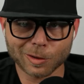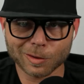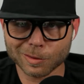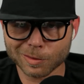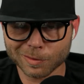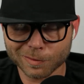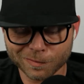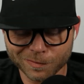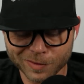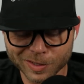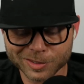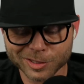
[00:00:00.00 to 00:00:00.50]

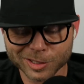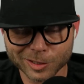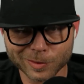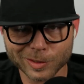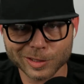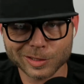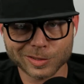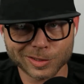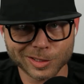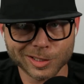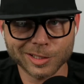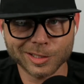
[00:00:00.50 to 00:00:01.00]
physically
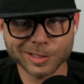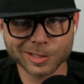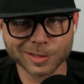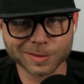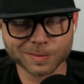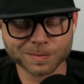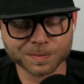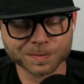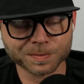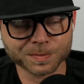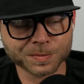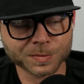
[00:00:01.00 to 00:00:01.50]
see,
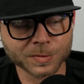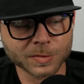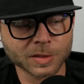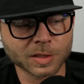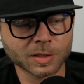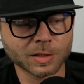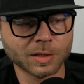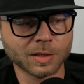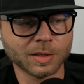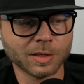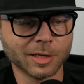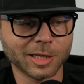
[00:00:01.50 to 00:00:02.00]

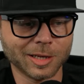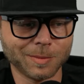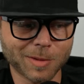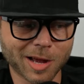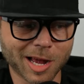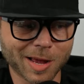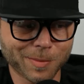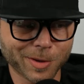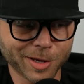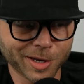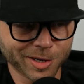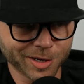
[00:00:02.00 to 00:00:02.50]
in my
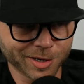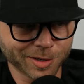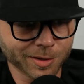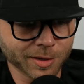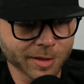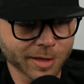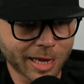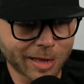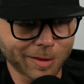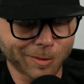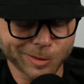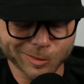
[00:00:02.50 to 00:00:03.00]
opinion,
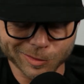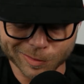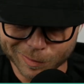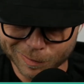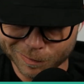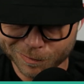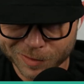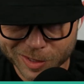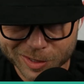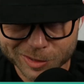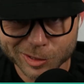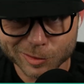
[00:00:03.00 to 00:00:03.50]
at least
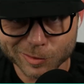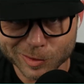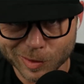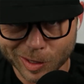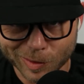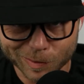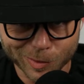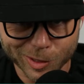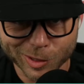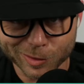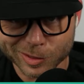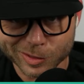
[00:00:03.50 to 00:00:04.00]
physically,
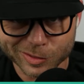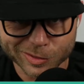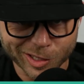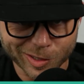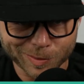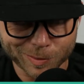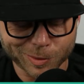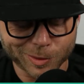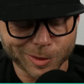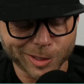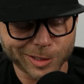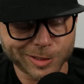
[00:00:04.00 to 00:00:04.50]
like, be in the same
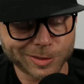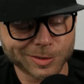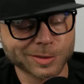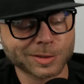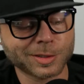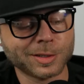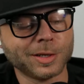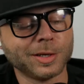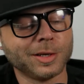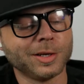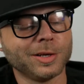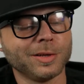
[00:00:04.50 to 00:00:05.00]
place.
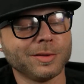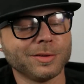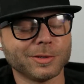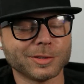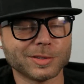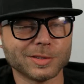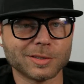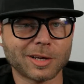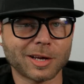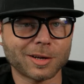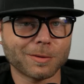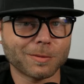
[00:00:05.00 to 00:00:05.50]
There's
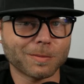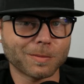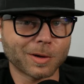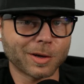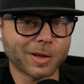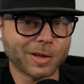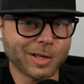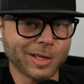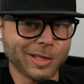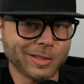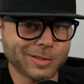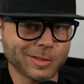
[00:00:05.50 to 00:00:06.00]
not
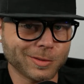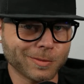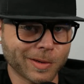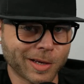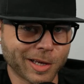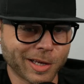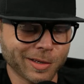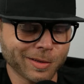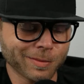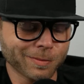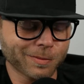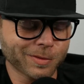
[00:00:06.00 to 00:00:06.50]
a easy
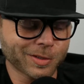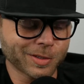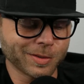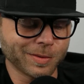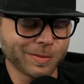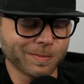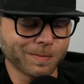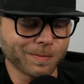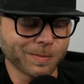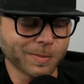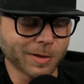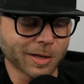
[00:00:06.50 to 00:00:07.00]
way
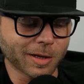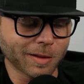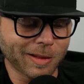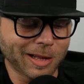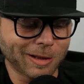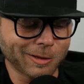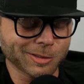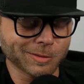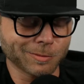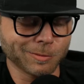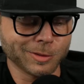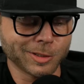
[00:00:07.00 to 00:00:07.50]
to allow
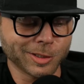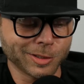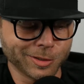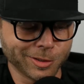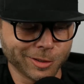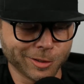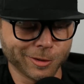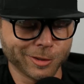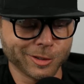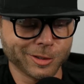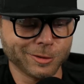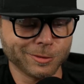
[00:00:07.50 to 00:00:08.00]
someone to
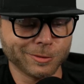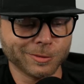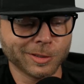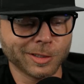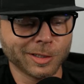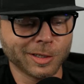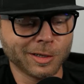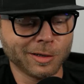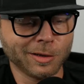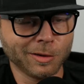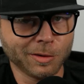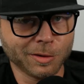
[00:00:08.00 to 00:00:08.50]
know you,
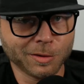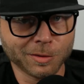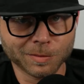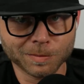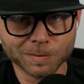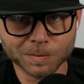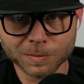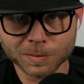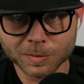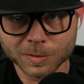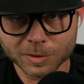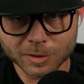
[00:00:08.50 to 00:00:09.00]

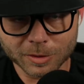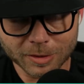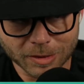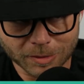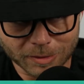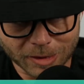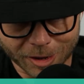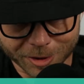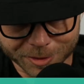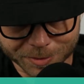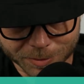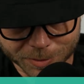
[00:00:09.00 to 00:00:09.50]
to
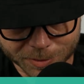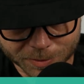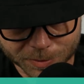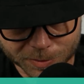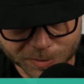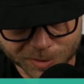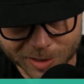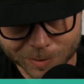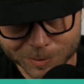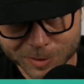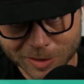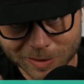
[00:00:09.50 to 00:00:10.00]
allow
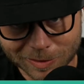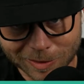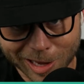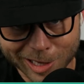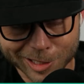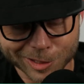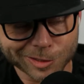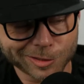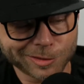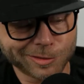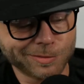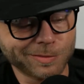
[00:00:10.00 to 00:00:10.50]
them to
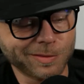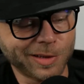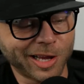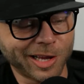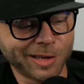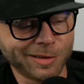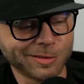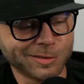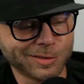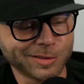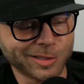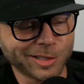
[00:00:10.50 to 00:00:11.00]
like you,
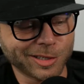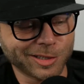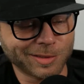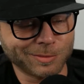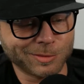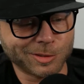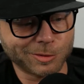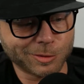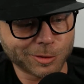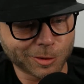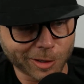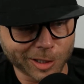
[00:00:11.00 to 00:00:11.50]
and to get them
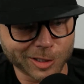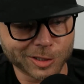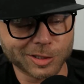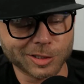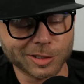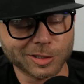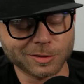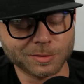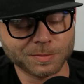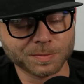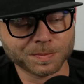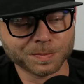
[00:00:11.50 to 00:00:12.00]
to trust
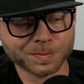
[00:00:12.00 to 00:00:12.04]
you